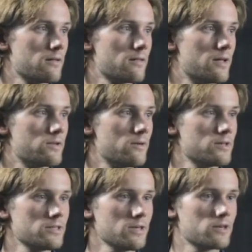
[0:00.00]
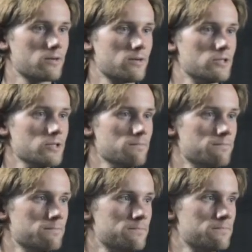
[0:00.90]
that to our second equation.
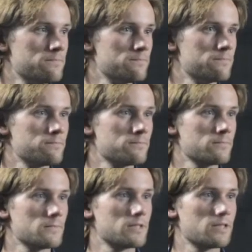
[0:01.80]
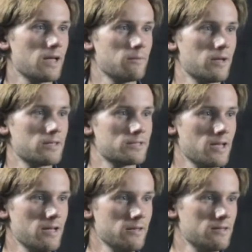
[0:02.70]
10 minus
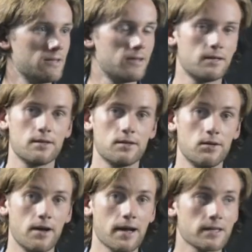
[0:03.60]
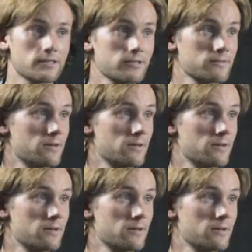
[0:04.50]
10, no x.